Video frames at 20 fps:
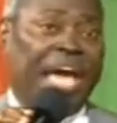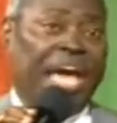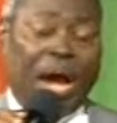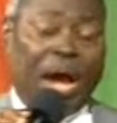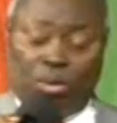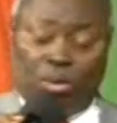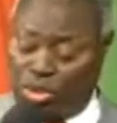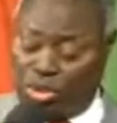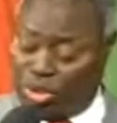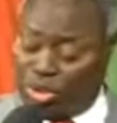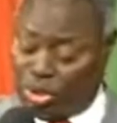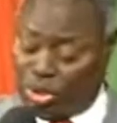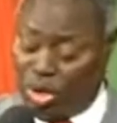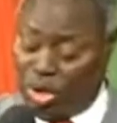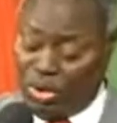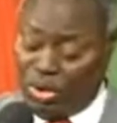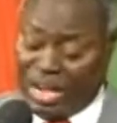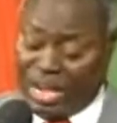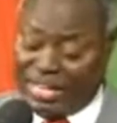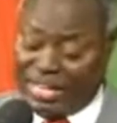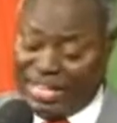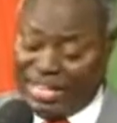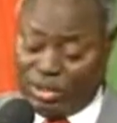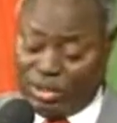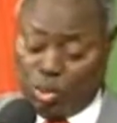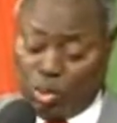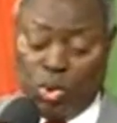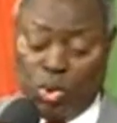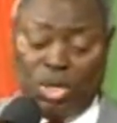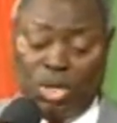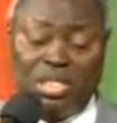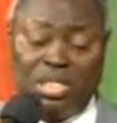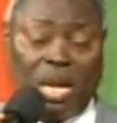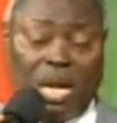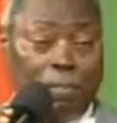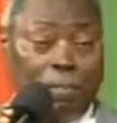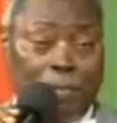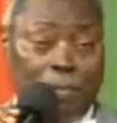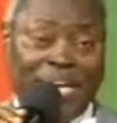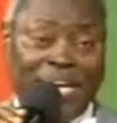I want you to look at that word
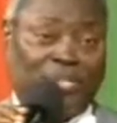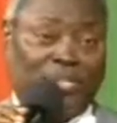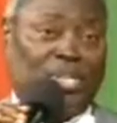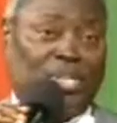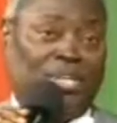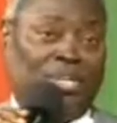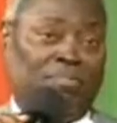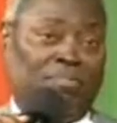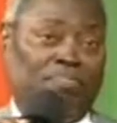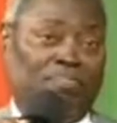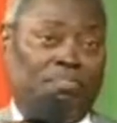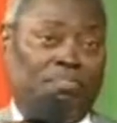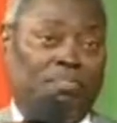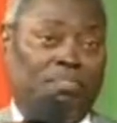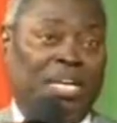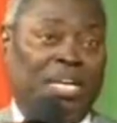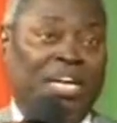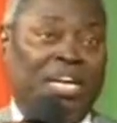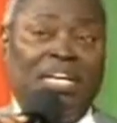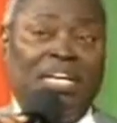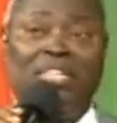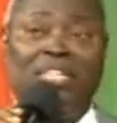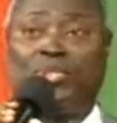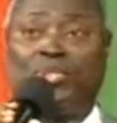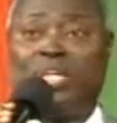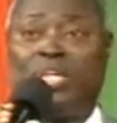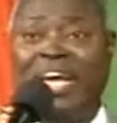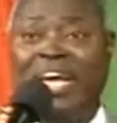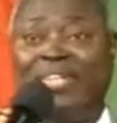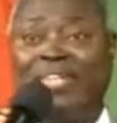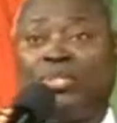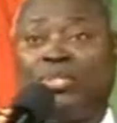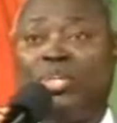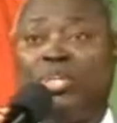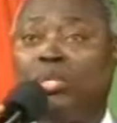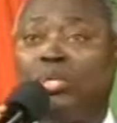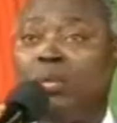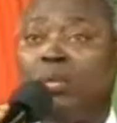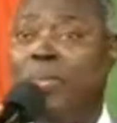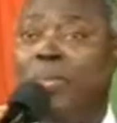better. This year is
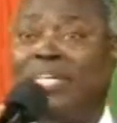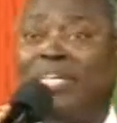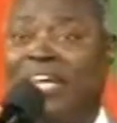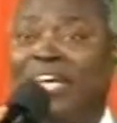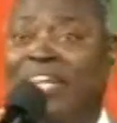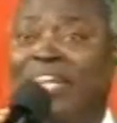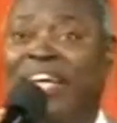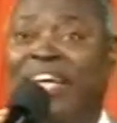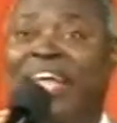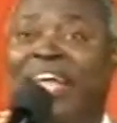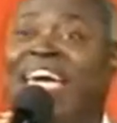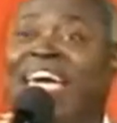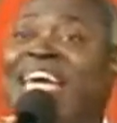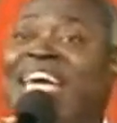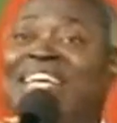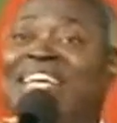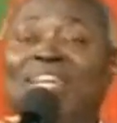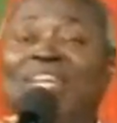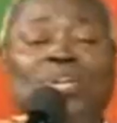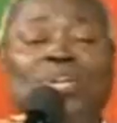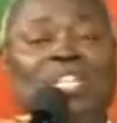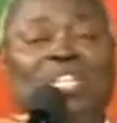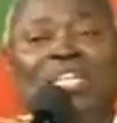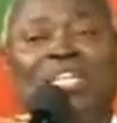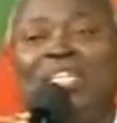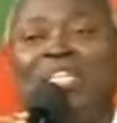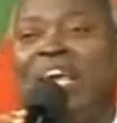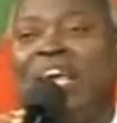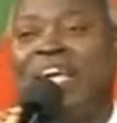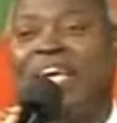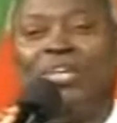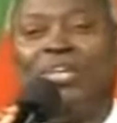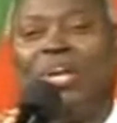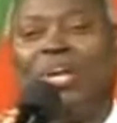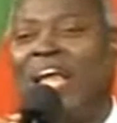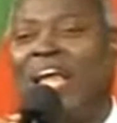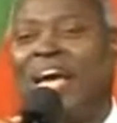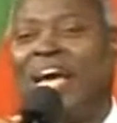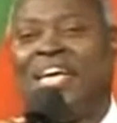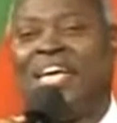going to be better than any other year in your
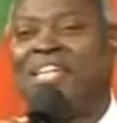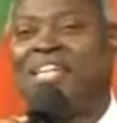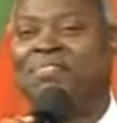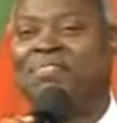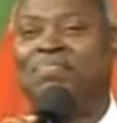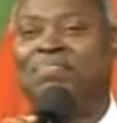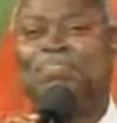life.